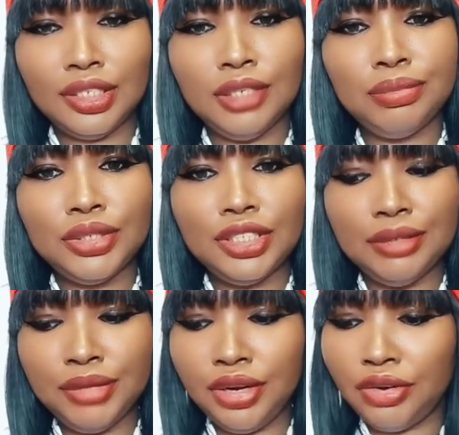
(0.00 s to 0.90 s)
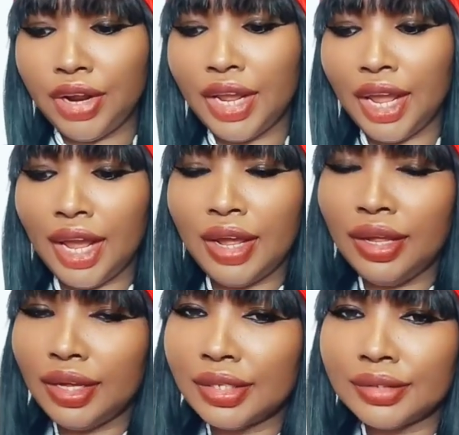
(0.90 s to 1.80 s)
You put the mirror here.
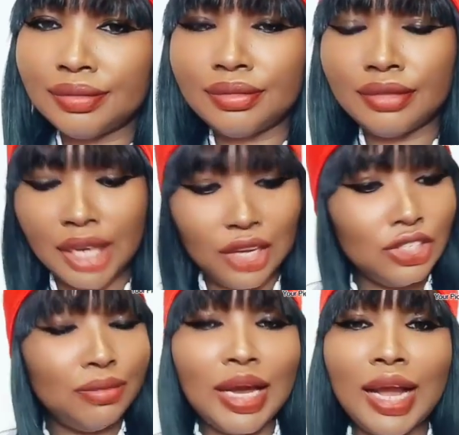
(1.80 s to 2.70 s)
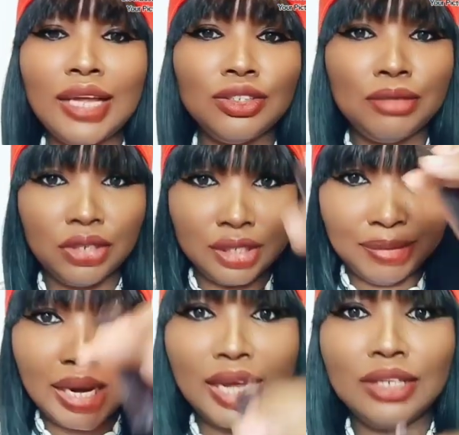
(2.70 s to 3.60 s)
I use black candle because
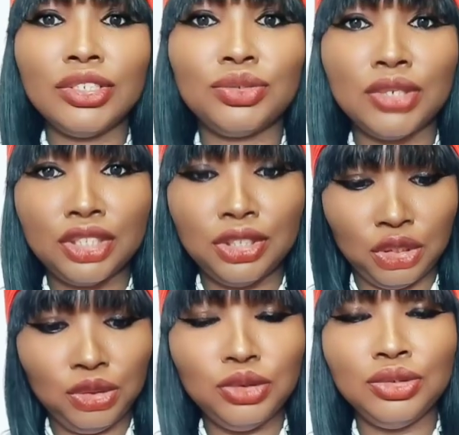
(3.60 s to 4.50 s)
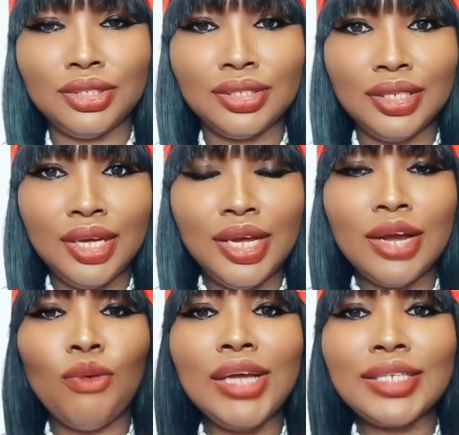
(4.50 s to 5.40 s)
black candle is what you should use.
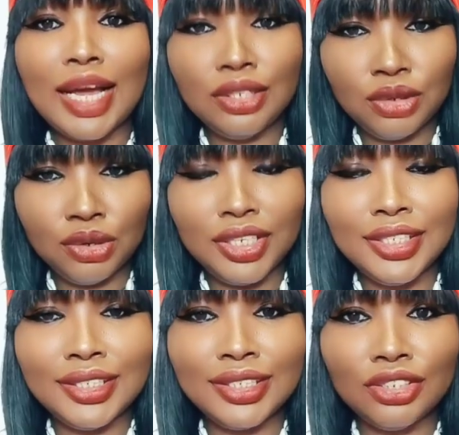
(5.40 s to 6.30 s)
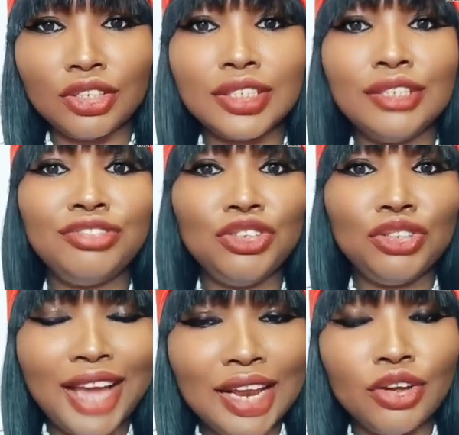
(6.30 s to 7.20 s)
White candle is just if you
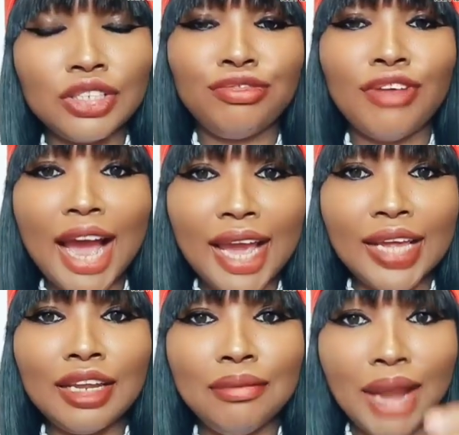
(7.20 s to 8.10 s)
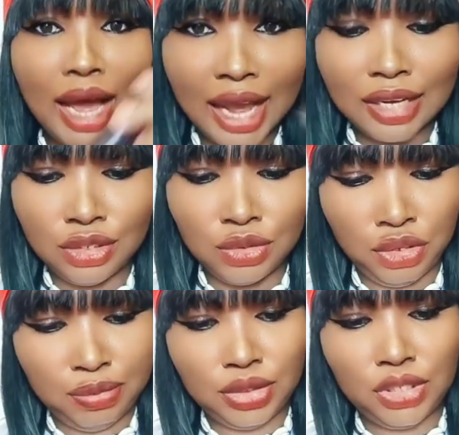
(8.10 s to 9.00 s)
cannot find black candle,
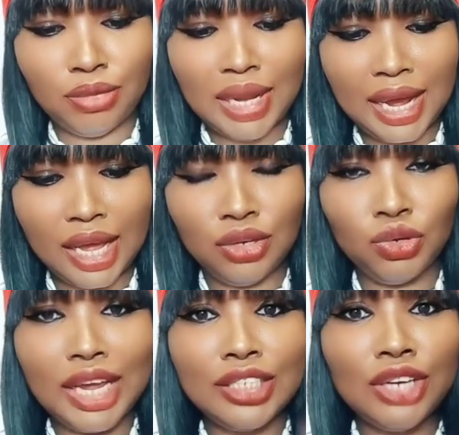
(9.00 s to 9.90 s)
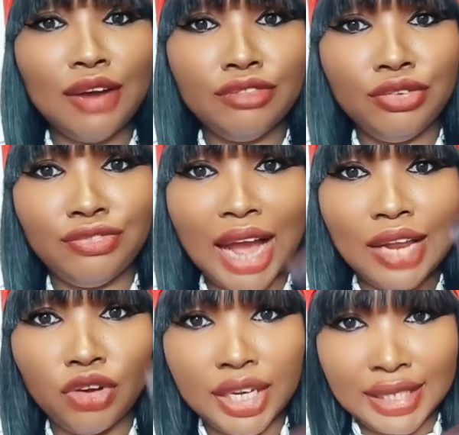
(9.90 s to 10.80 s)
you put your black candle that you have
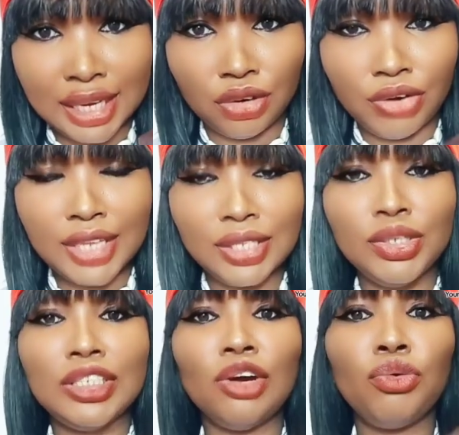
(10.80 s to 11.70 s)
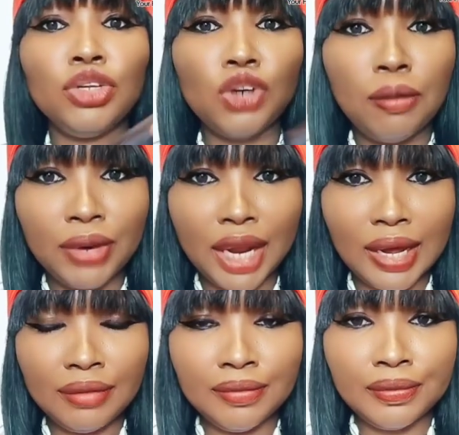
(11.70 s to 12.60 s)
anointed already with your road
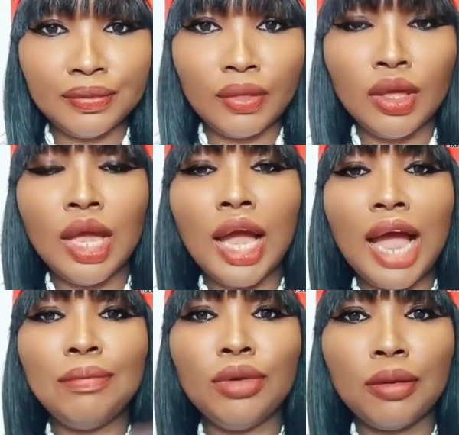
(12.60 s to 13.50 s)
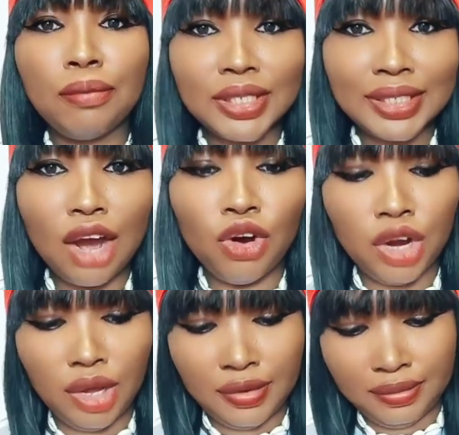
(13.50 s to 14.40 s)
opener and blockbuster oil.